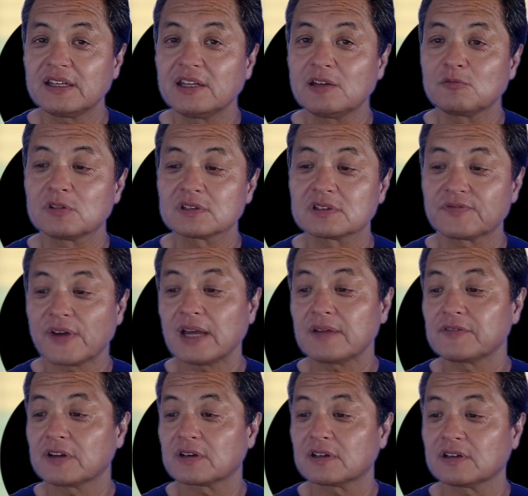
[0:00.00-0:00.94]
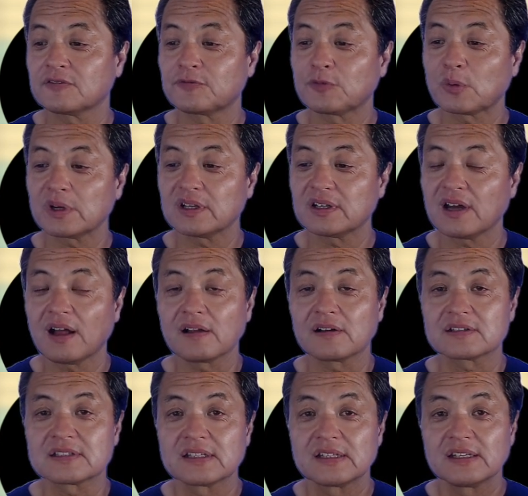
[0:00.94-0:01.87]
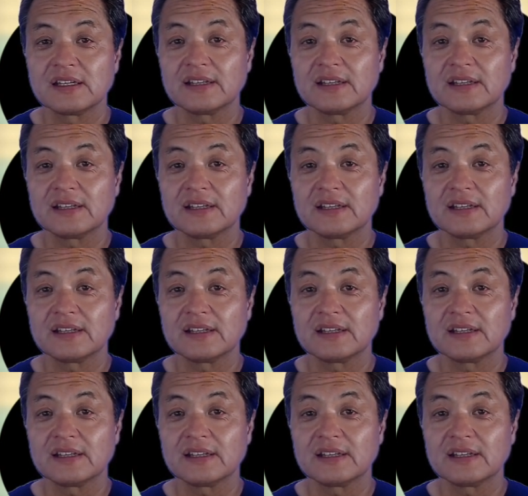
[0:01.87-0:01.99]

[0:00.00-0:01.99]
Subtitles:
equals $540,